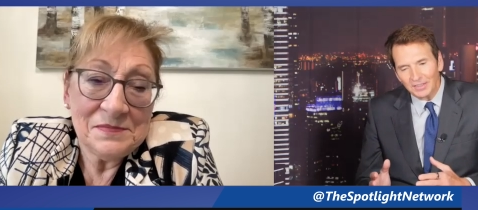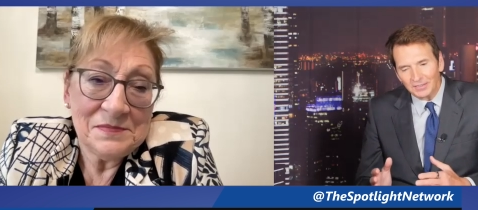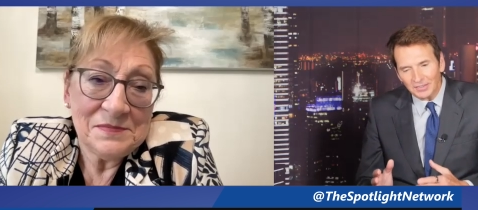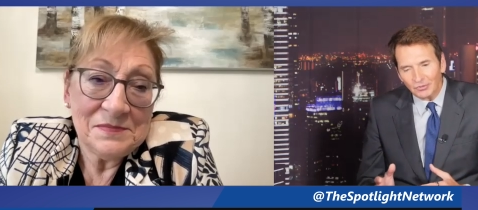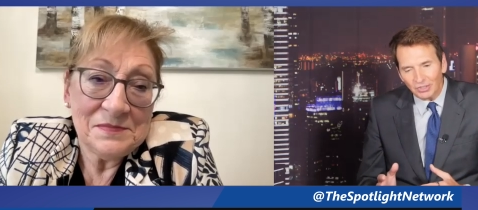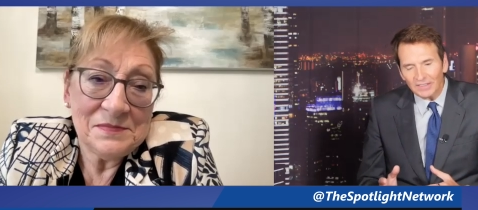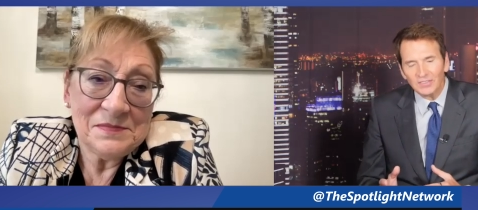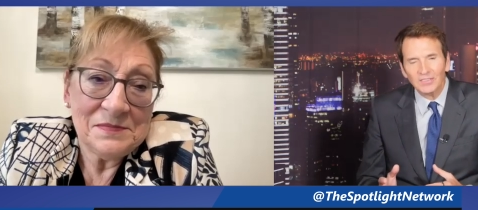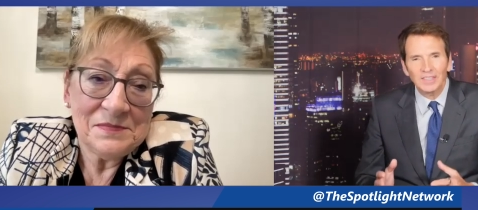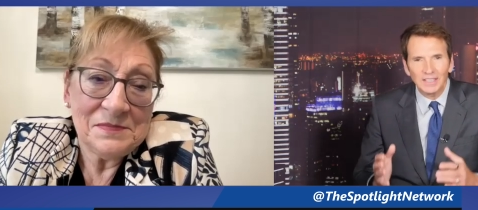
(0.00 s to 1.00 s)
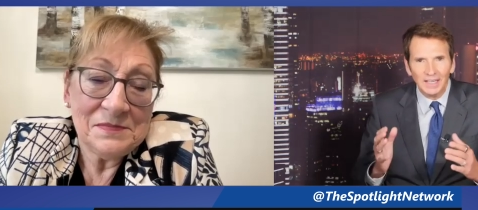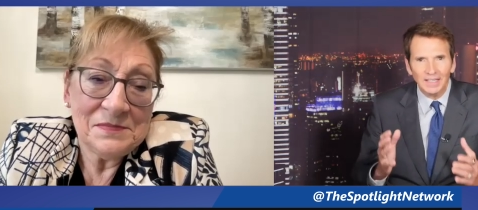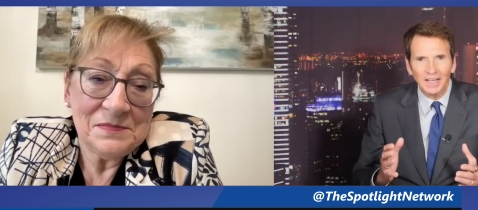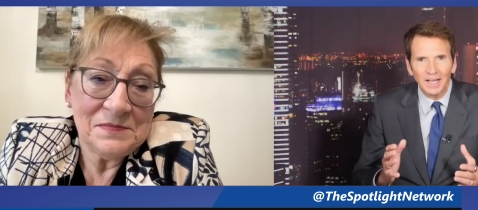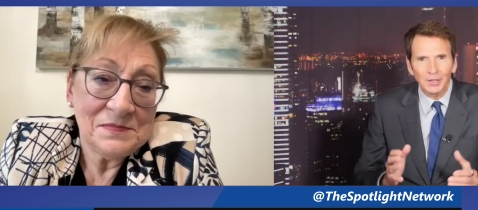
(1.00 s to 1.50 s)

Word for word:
Speaker 1: suggested and not